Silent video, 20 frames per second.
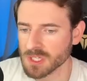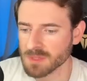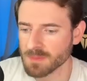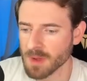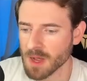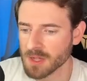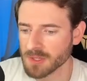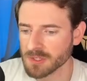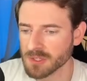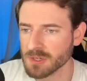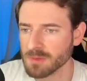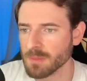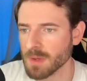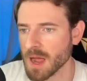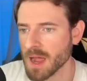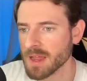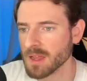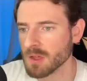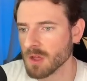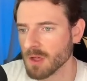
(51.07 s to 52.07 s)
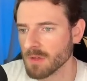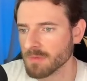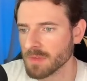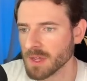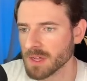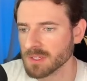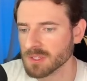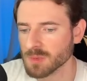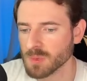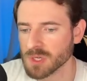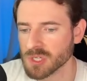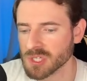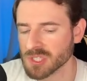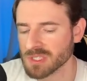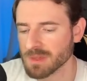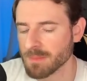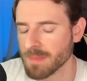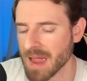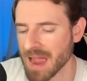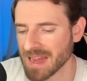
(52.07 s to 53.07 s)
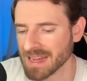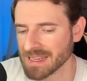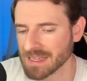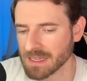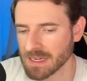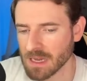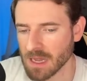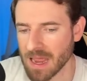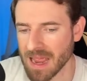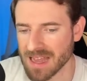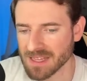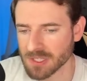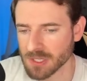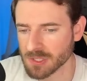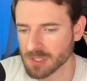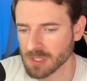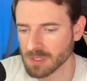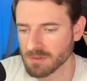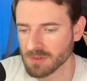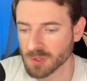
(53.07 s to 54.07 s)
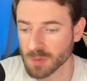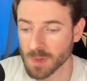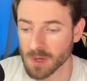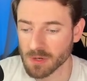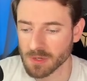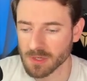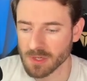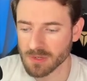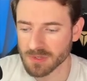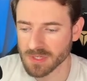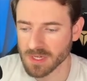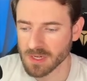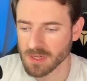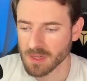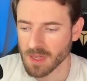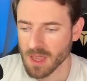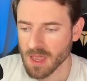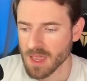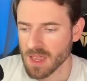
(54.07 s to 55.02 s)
sponsored by Convex, which is the backend as a service we are using.